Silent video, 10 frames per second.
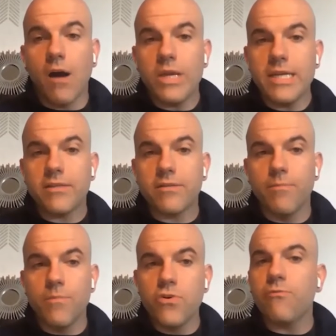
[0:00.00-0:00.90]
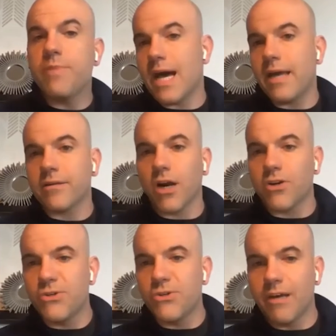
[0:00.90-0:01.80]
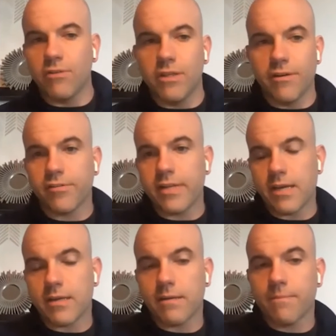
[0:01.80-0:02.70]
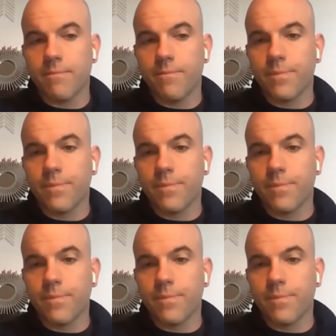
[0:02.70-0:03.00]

we need to move beyond cartoon level understanding.